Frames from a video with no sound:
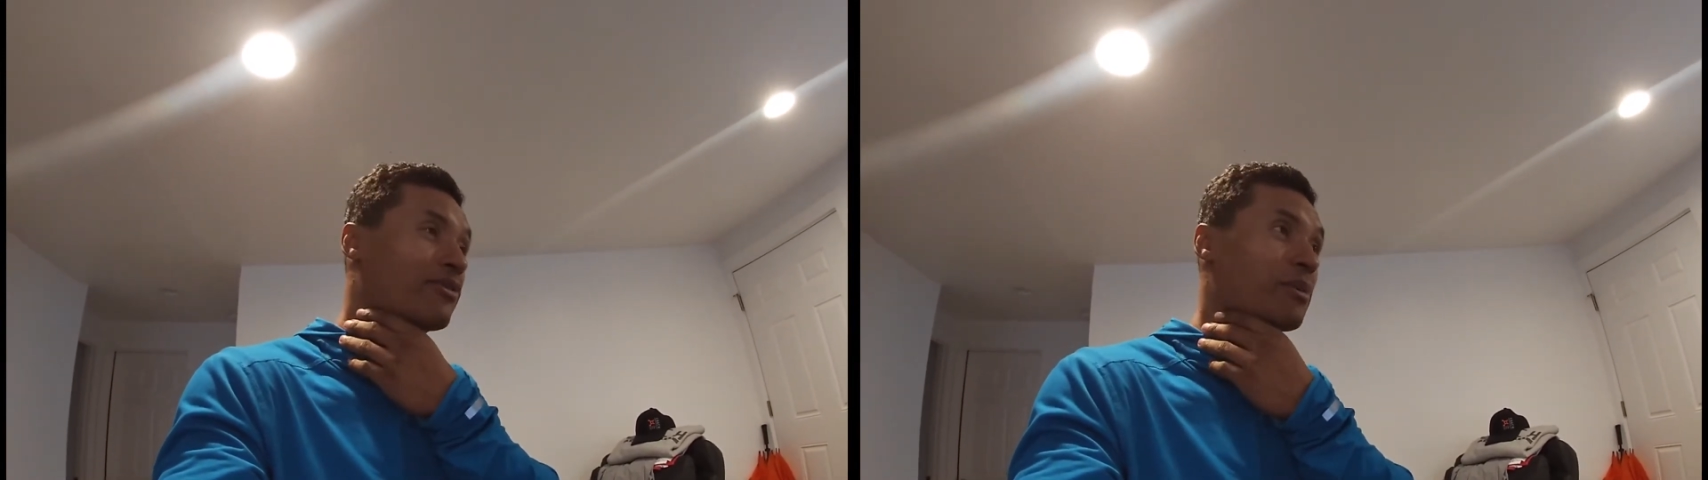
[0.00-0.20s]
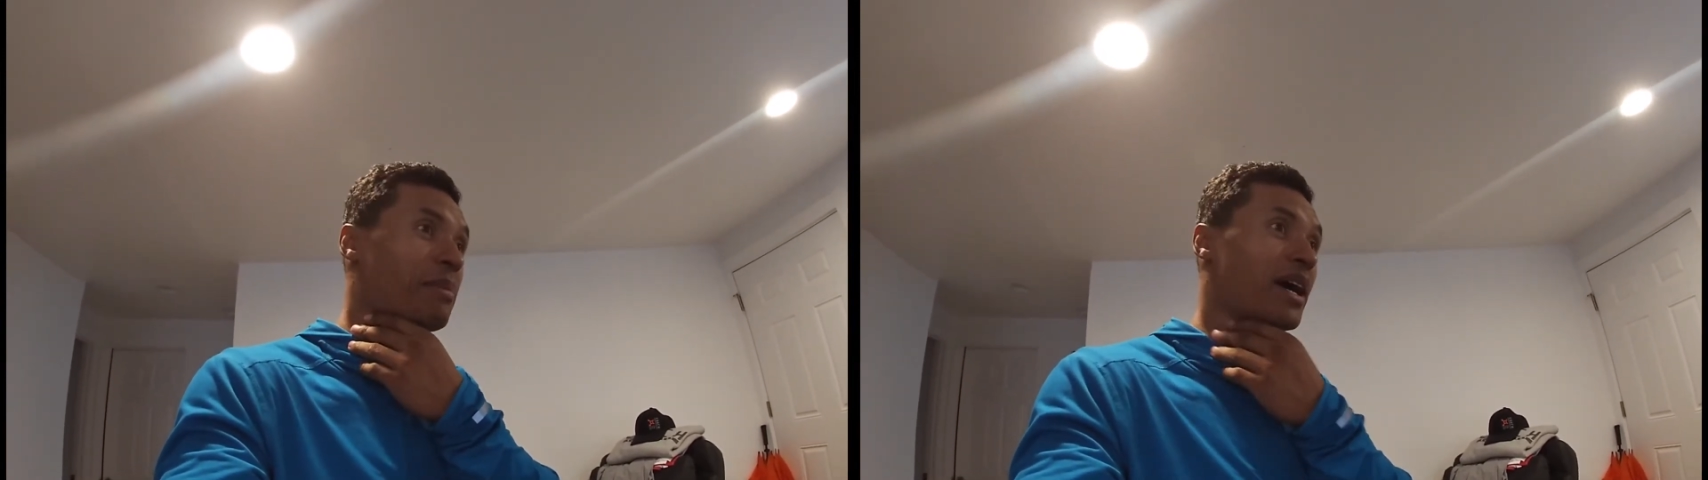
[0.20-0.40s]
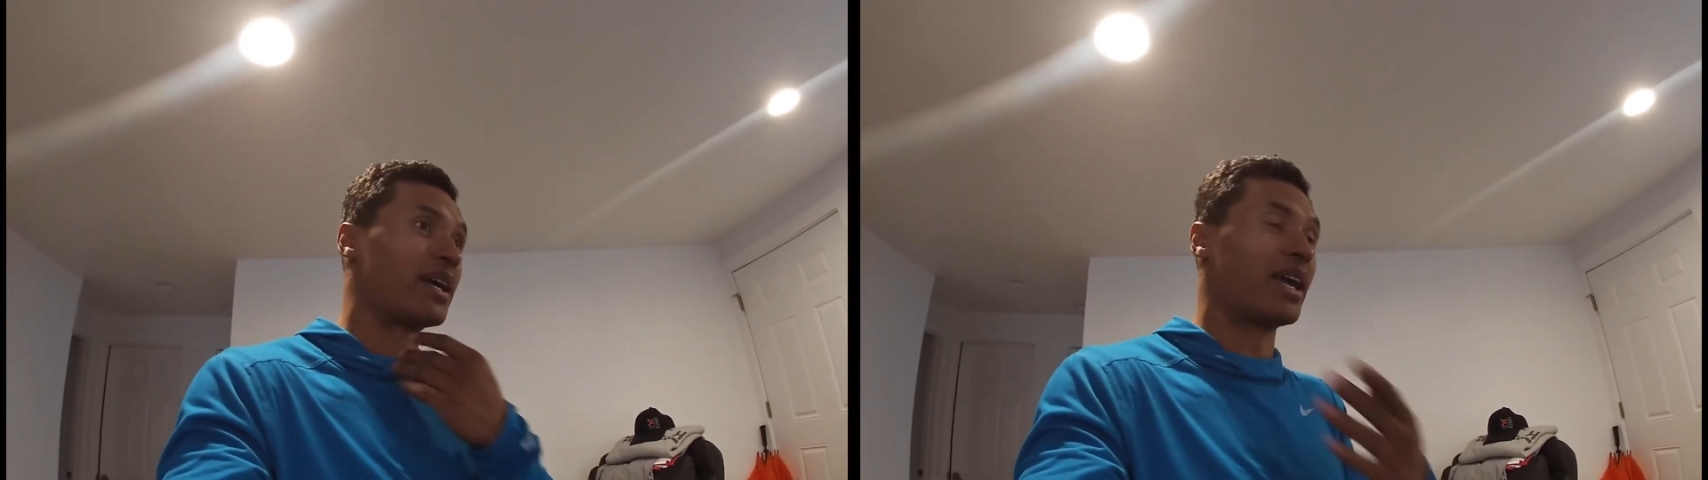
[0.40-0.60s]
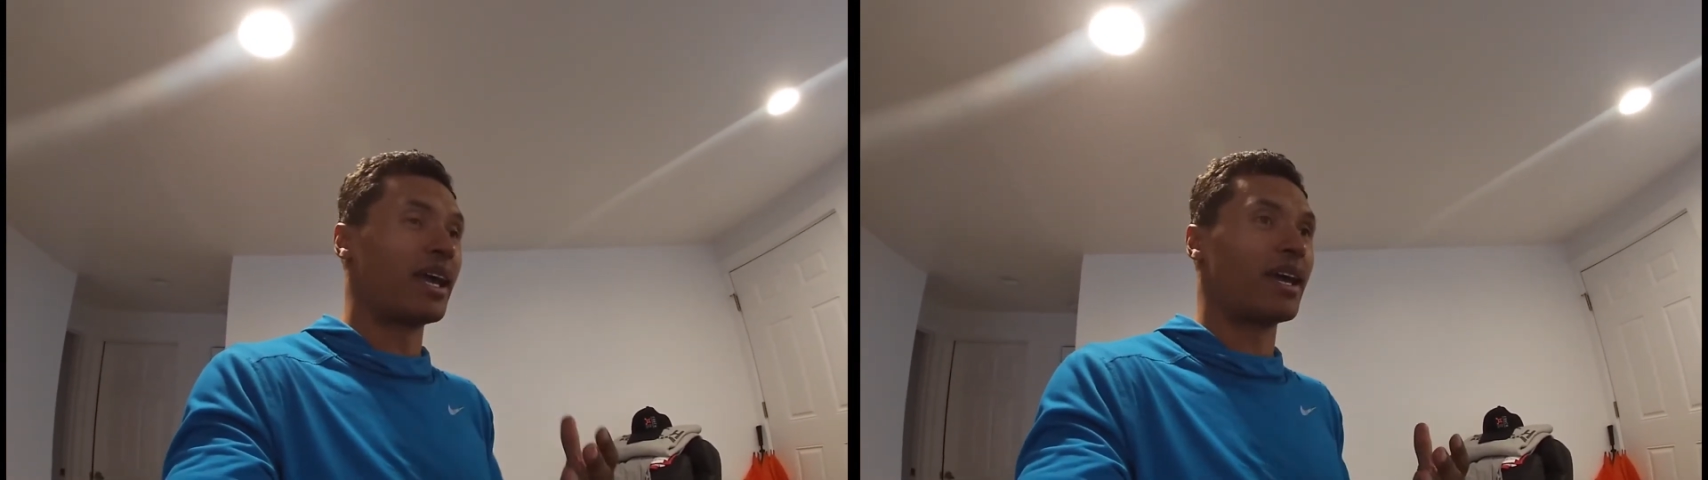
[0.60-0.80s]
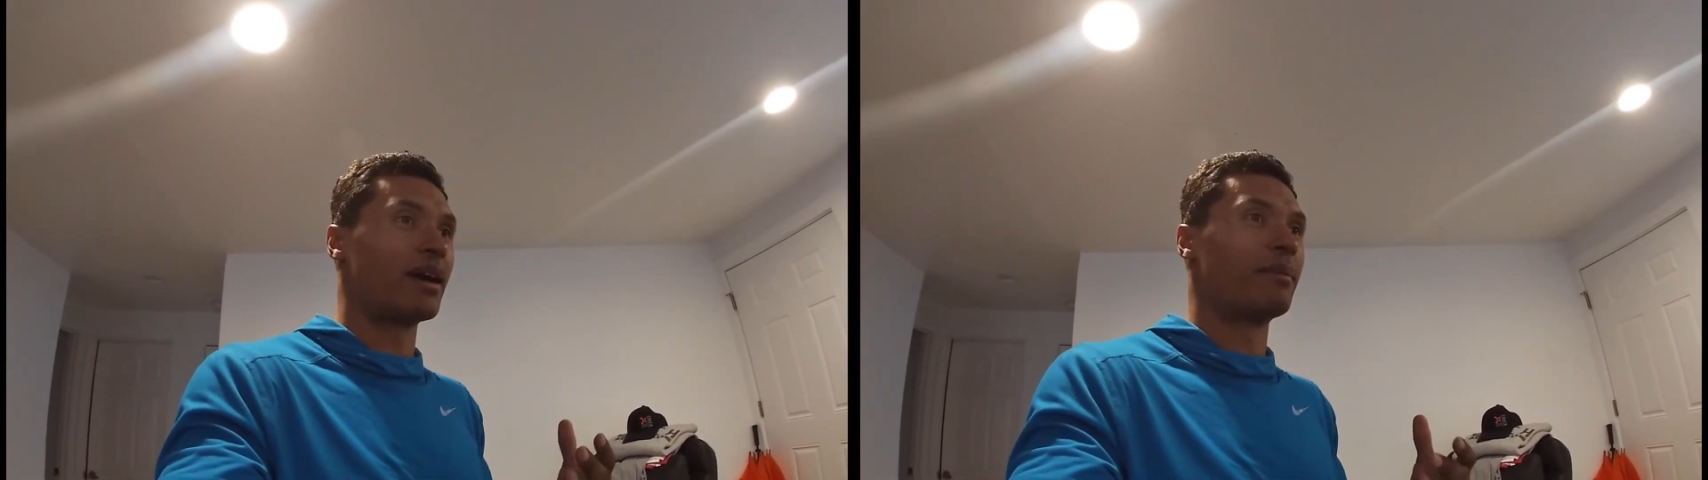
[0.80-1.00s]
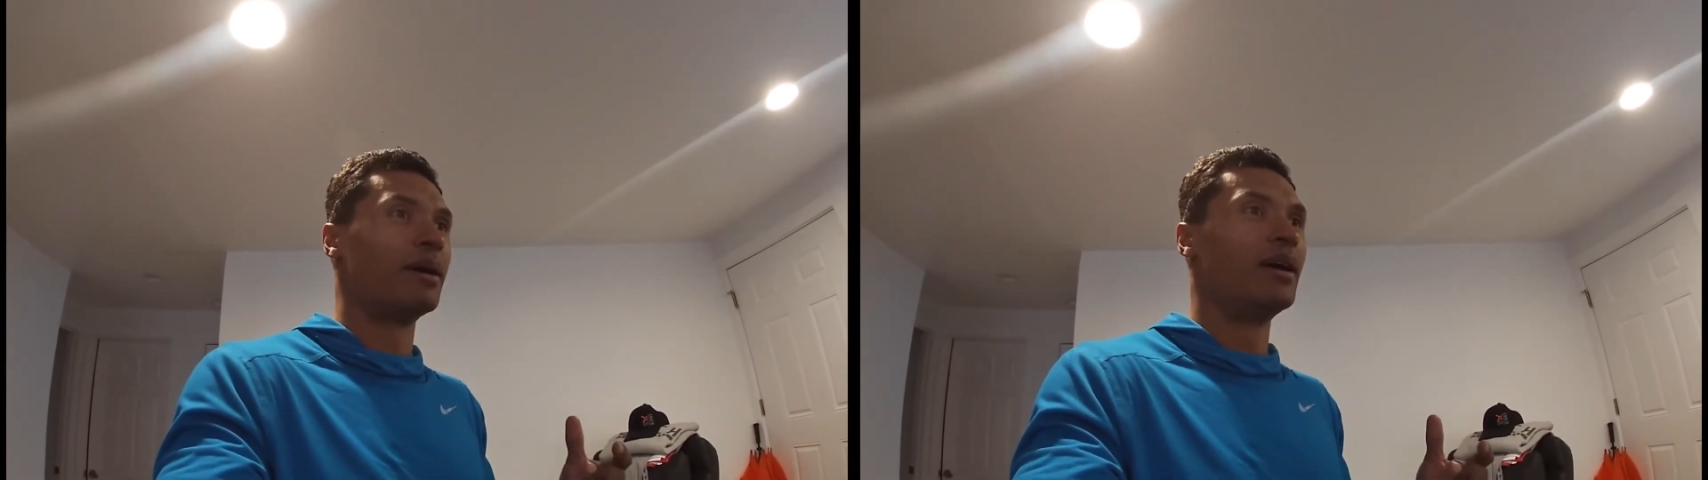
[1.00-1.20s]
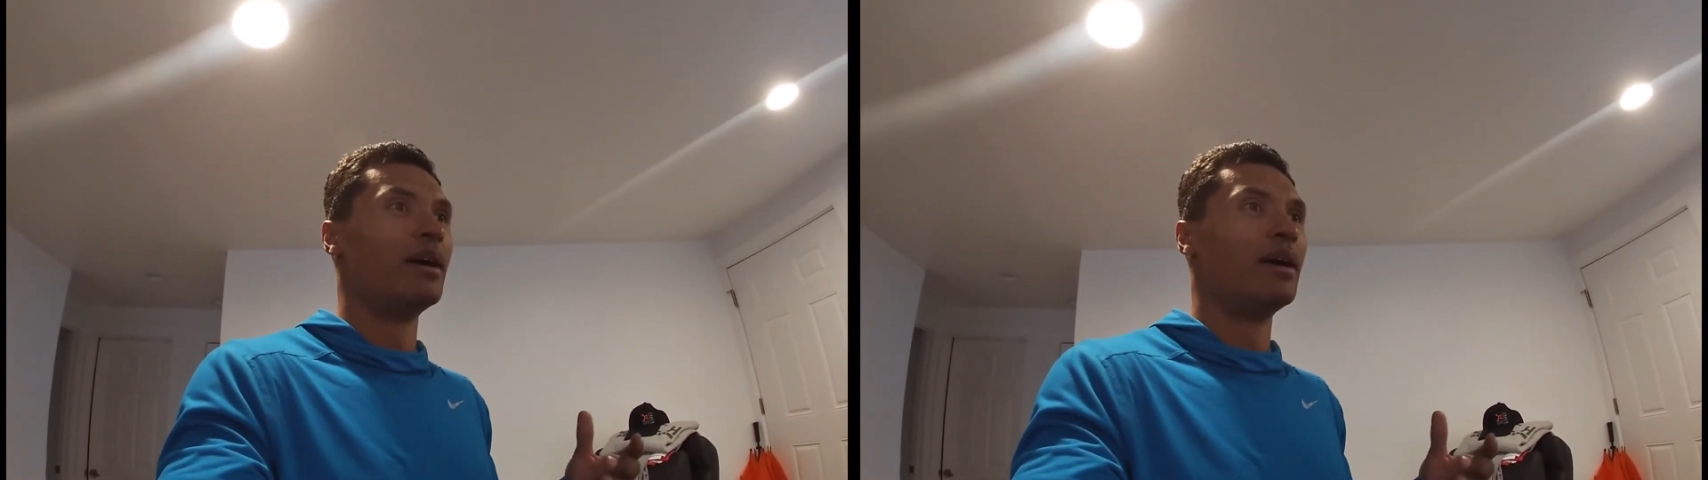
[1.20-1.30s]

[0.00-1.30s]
for my cam,